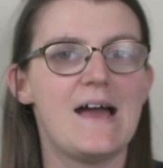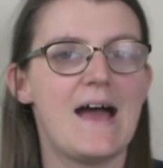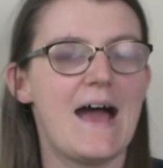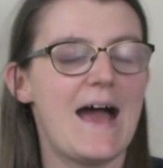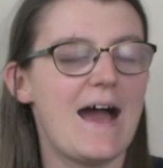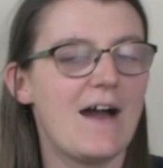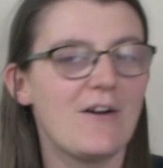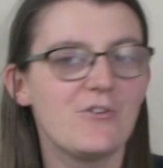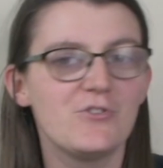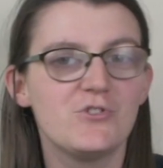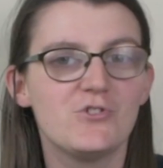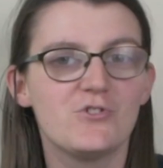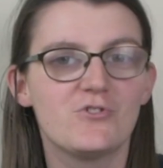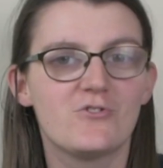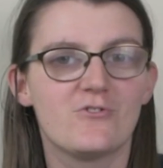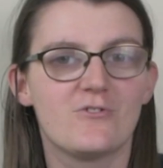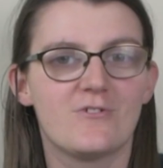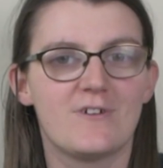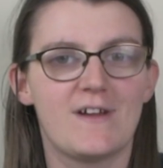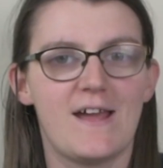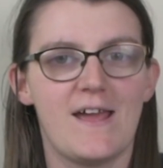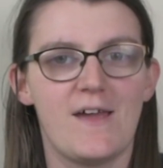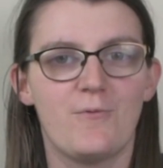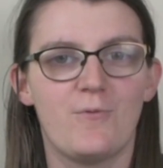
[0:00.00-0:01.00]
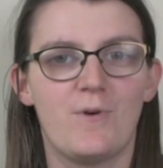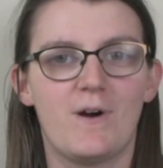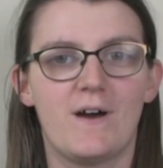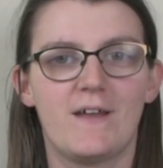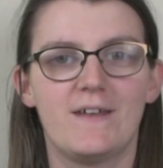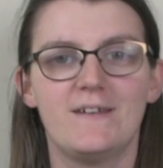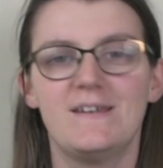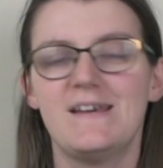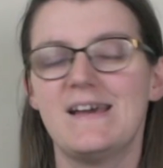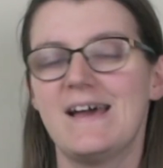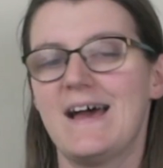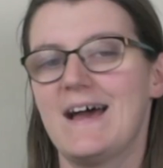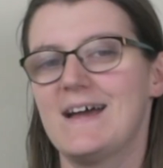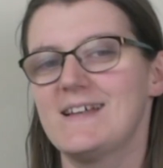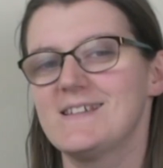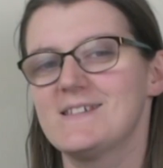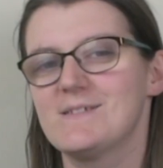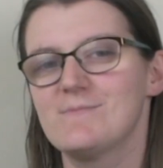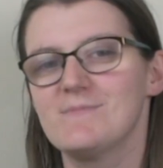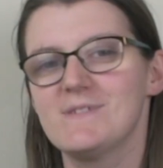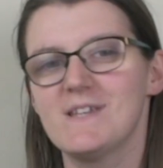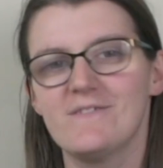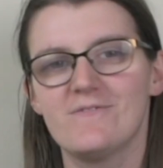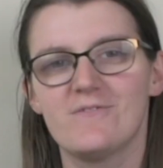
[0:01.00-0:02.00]
how do you create one, and
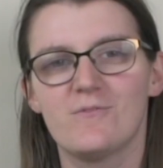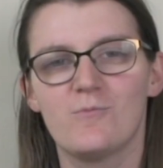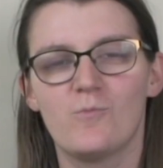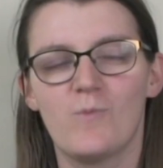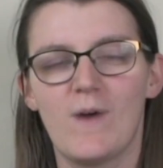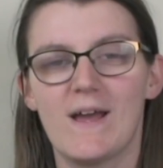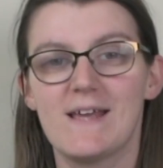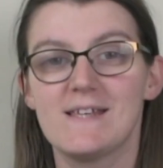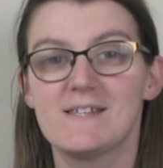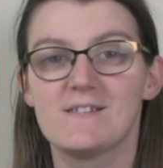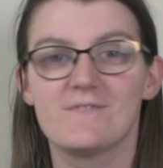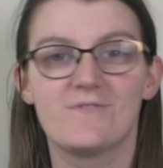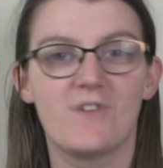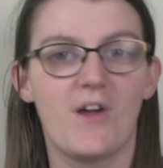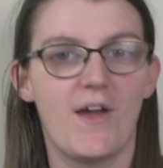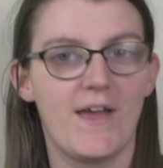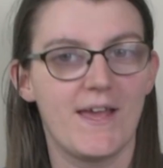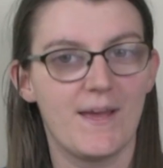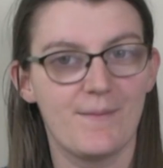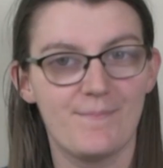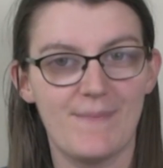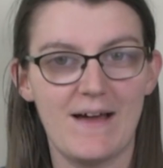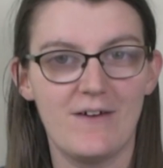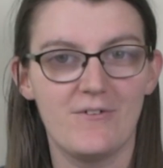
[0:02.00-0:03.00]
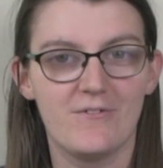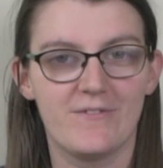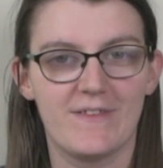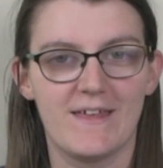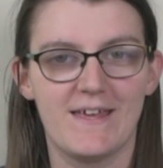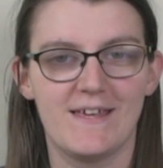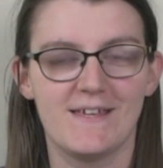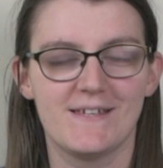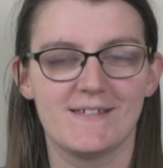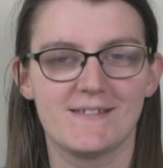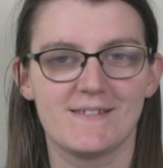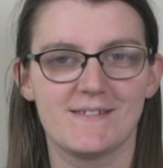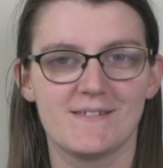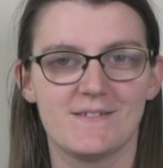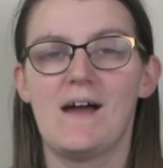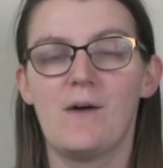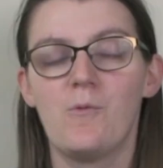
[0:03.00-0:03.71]
some different ways of going about this,